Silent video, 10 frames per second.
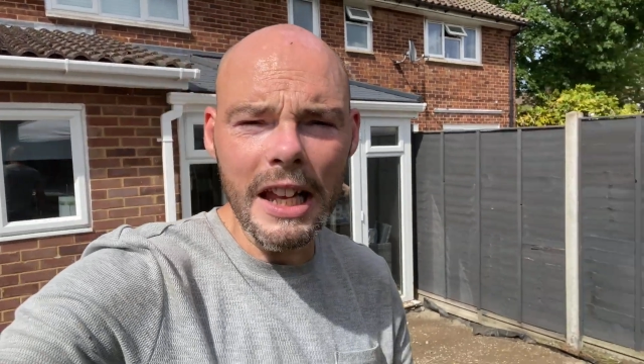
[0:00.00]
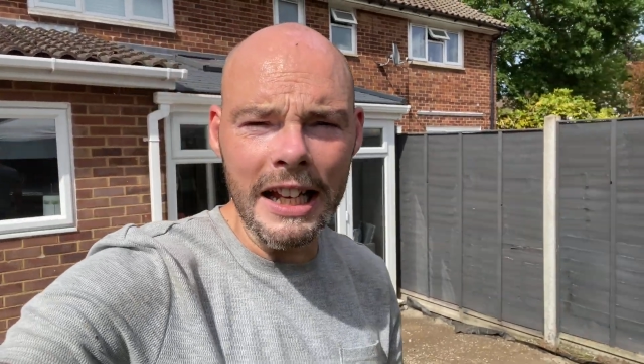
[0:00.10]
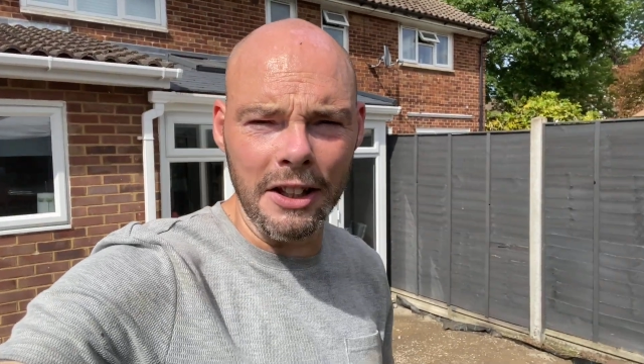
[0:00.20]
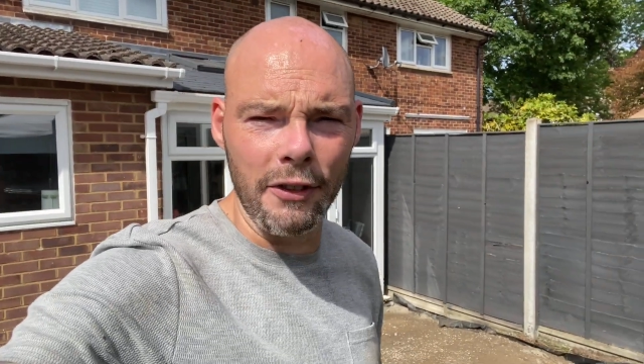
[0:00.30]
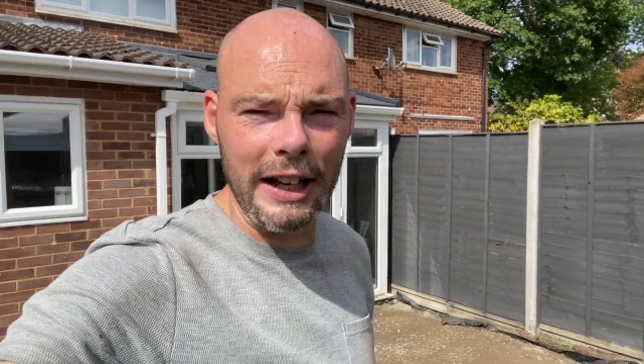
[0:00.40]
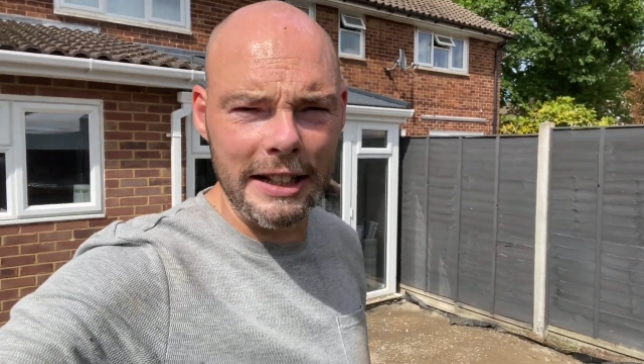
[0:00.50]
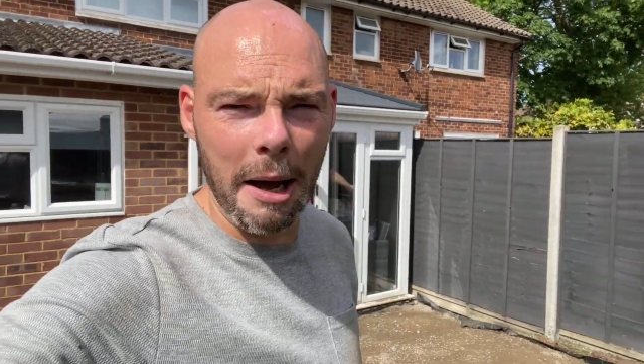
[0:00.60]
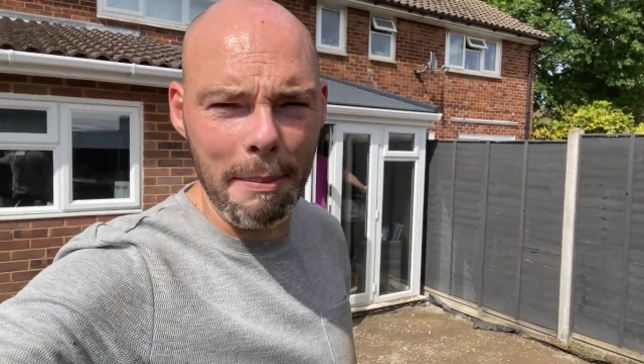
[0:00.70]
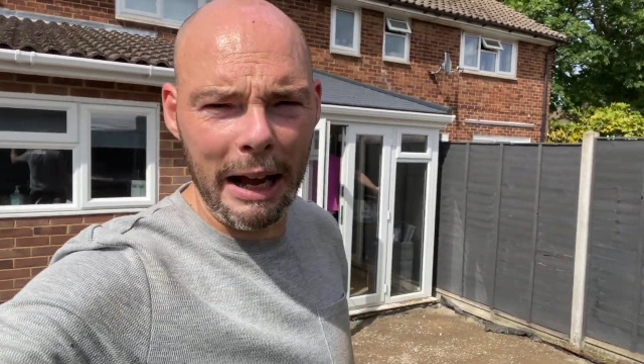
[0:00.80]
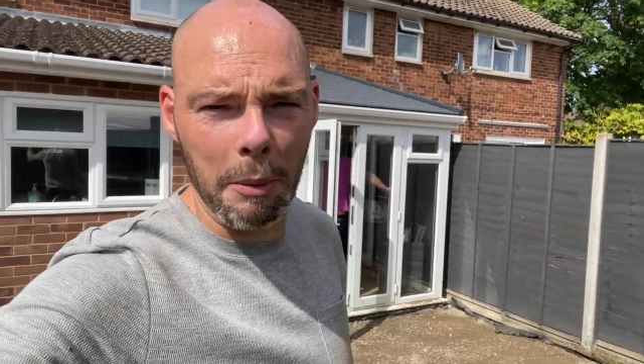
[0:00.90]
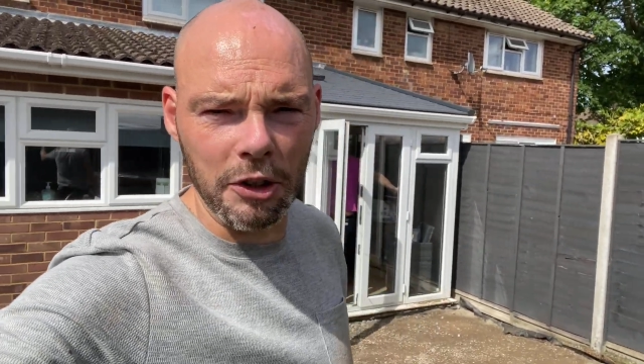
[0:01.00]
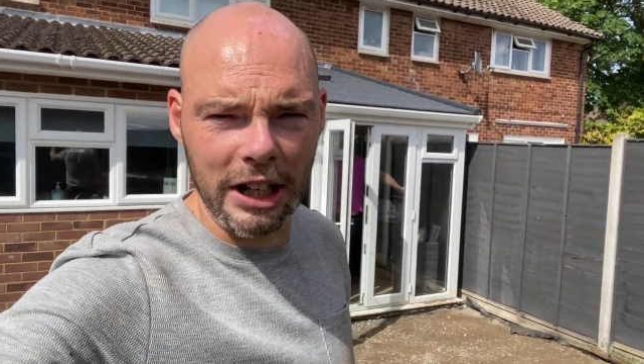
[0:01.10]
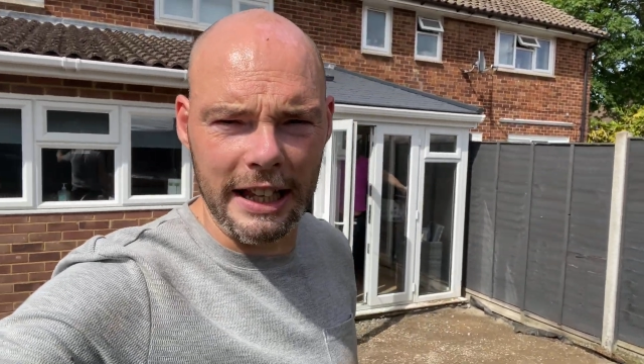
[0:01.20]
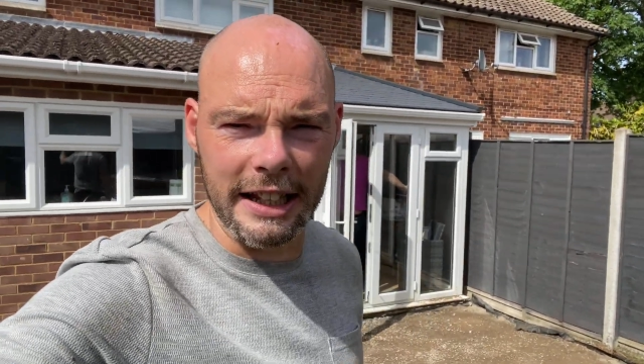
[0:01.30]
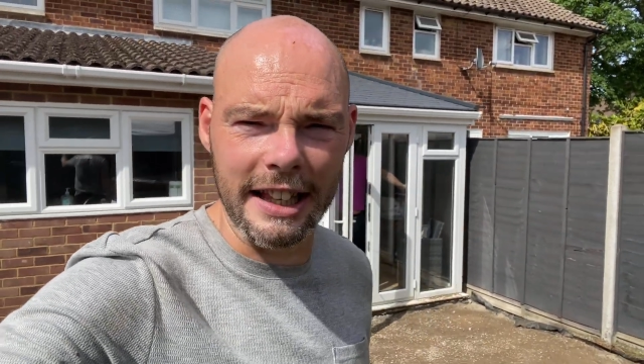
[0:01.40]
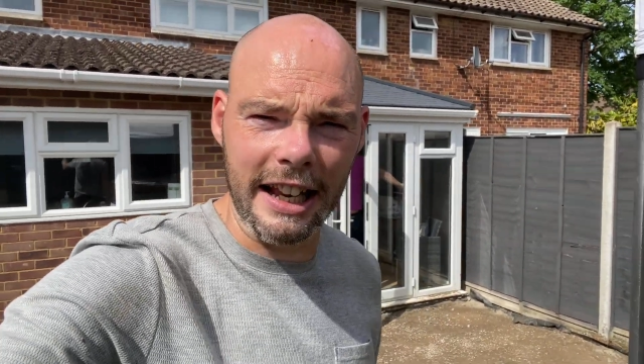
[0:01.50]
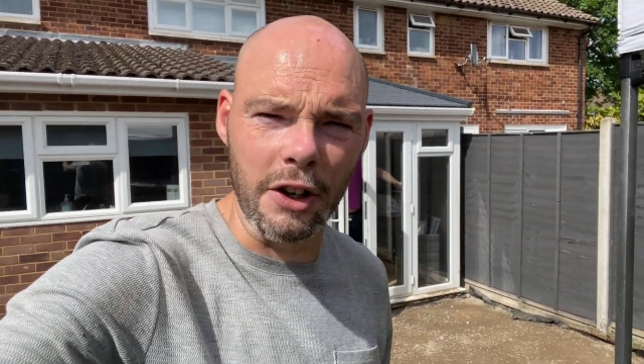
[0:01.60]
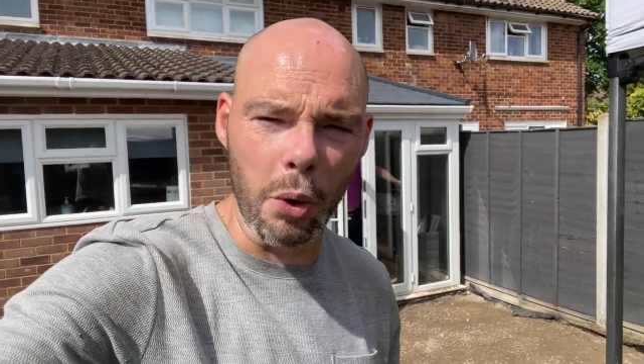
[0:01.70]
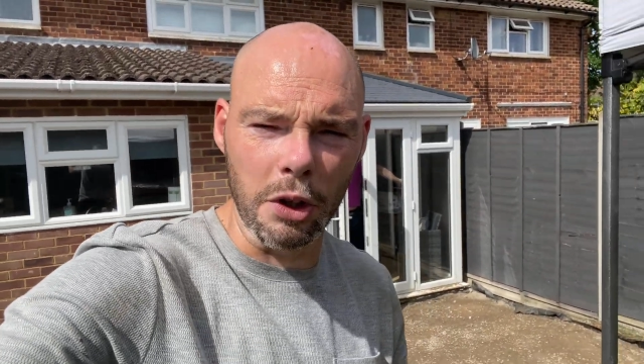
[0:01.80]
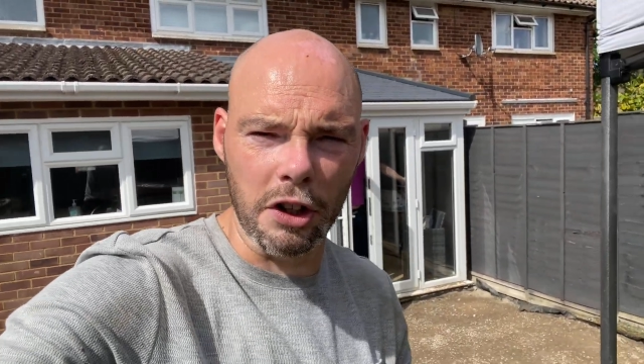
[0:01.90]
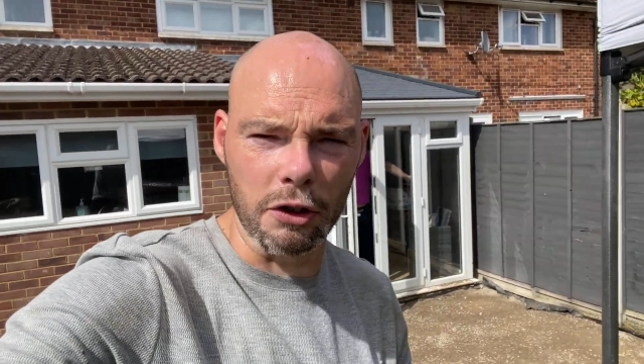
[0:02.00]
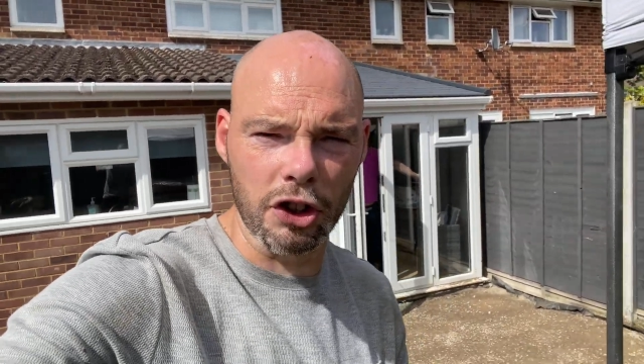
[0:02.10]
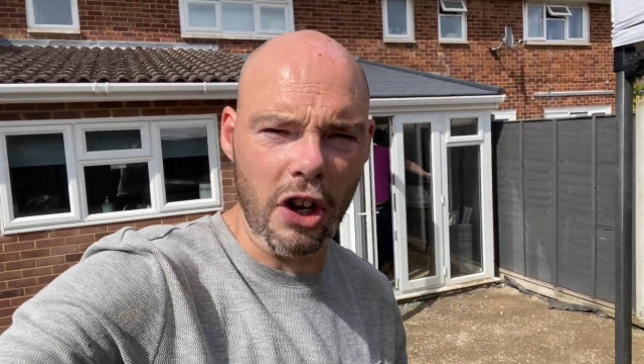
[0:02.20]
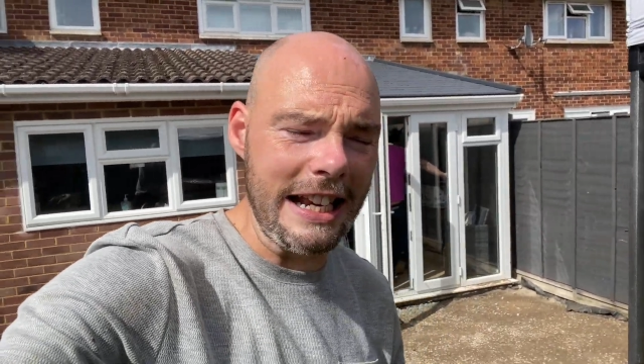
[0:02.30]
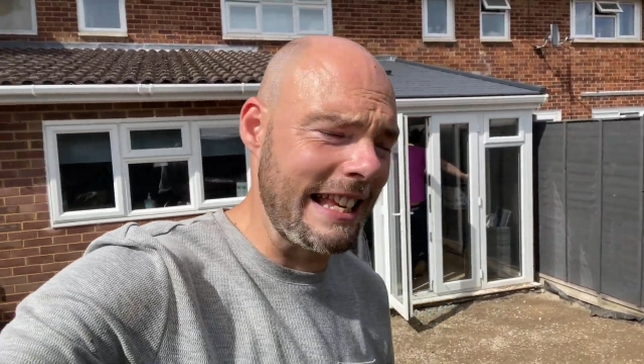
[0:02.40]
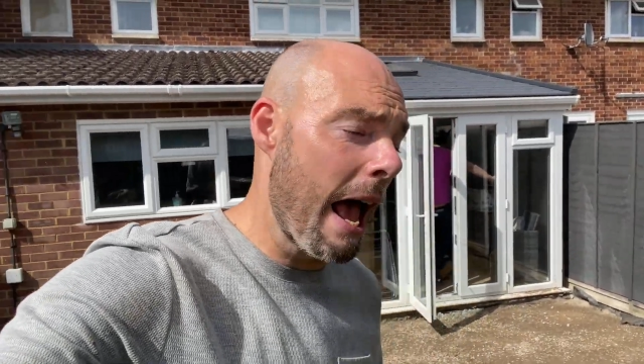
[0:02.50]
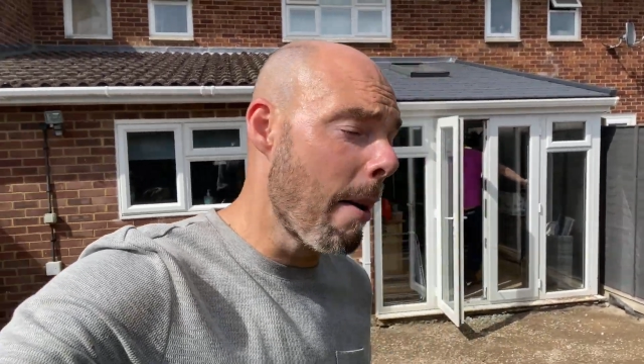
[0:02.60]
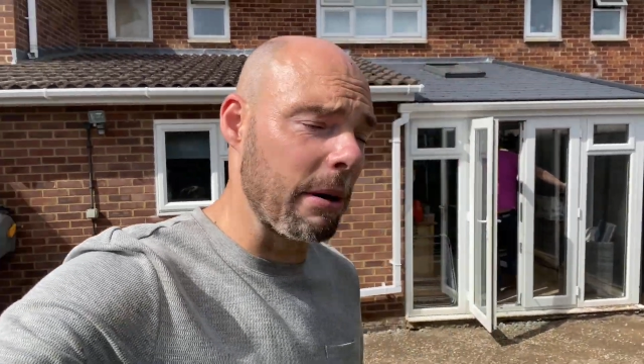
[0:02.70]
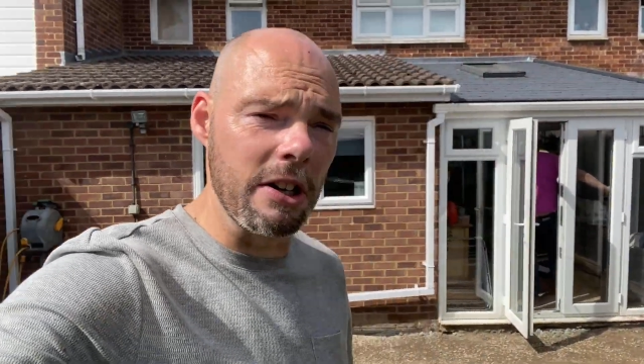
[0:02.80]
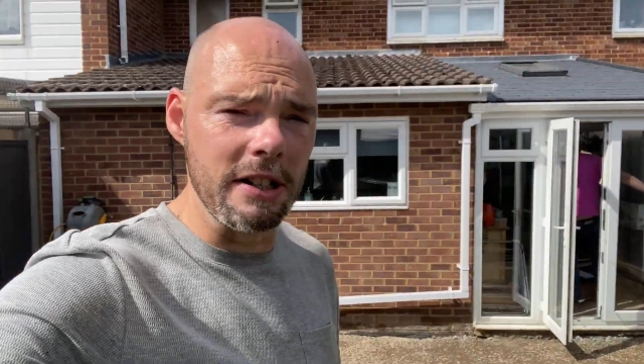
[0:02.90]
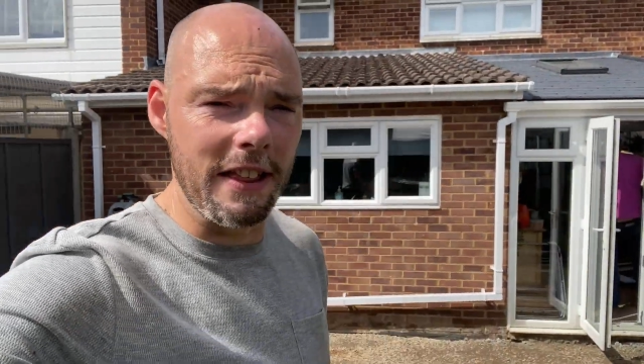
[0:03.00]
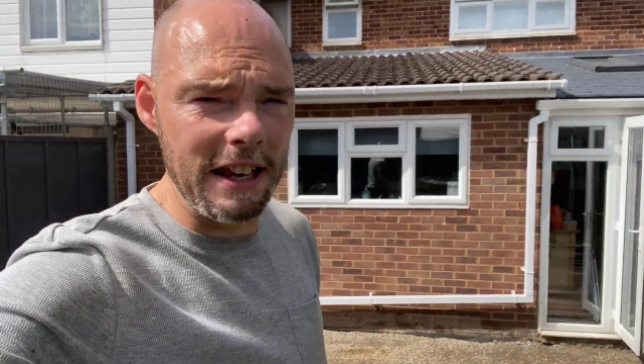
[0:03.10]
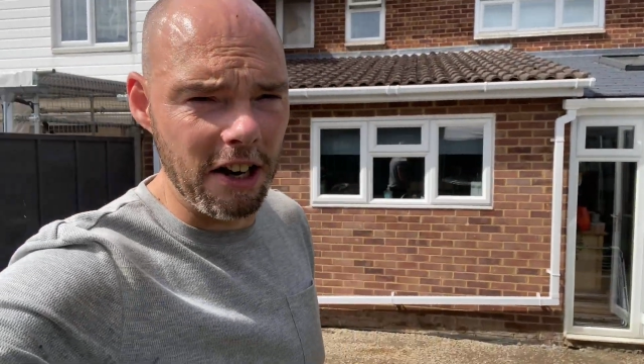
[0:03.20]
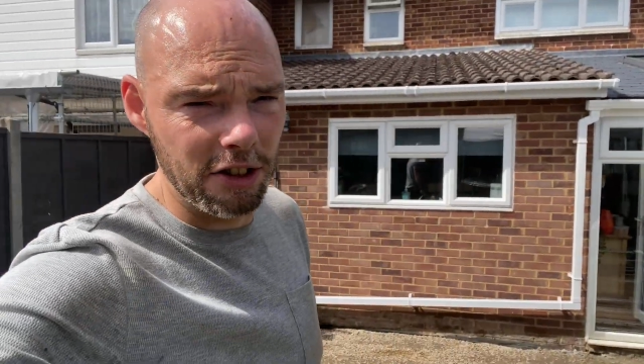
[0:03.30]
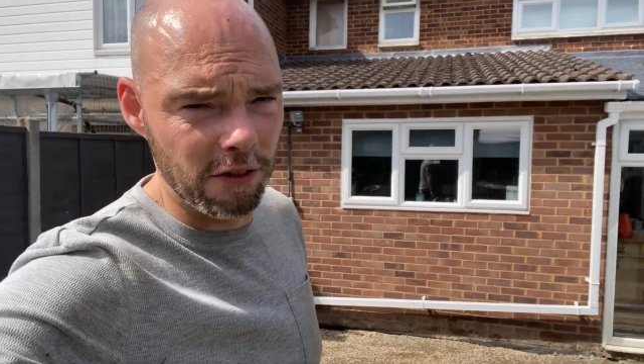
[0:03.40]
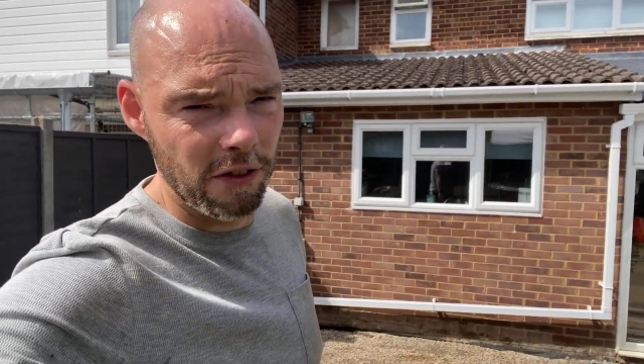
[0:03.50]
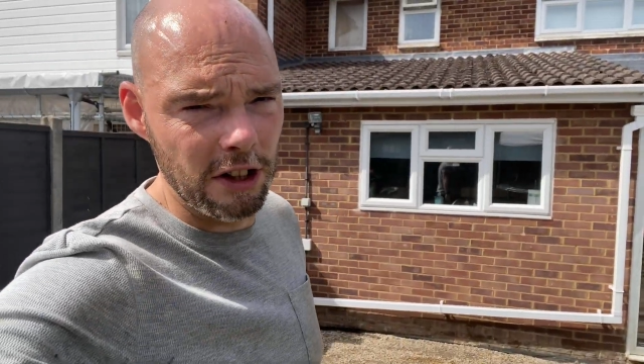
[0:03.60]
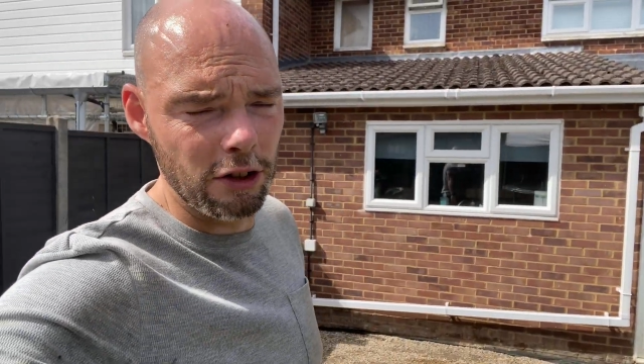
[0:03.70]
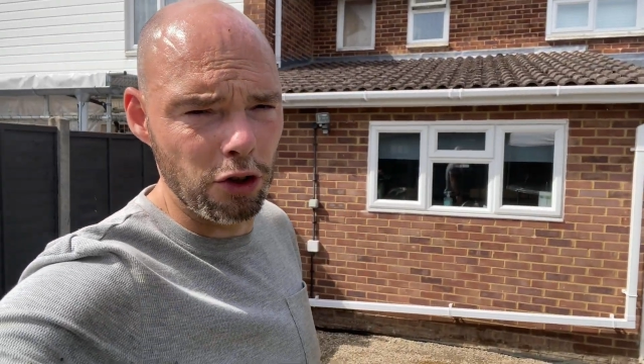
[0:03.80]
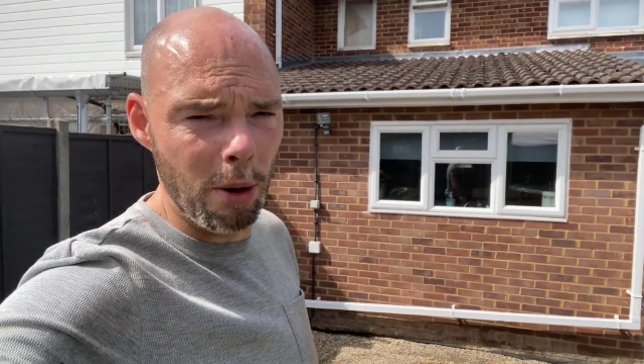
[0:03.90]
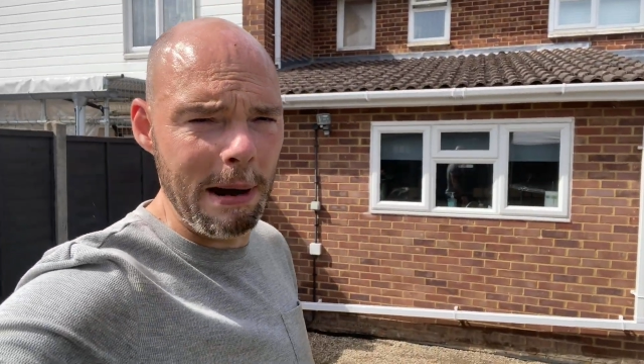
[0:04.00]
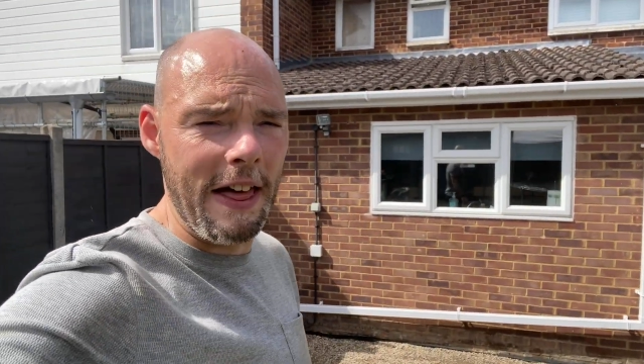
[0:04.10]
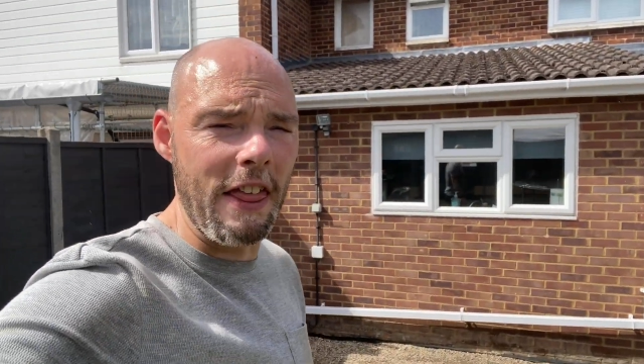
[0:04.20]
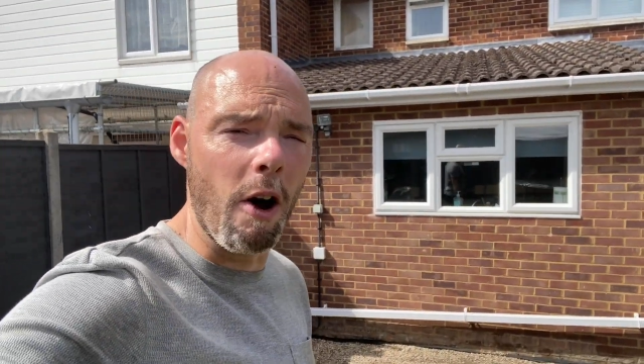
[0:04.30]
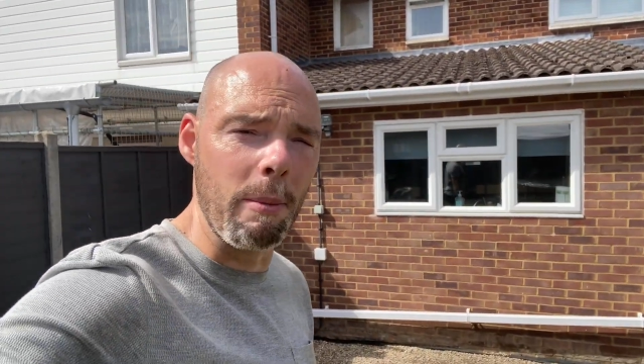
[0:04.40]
And don't forget to come back once I get the decking ordered on site, because then I shall finish the job, and that'll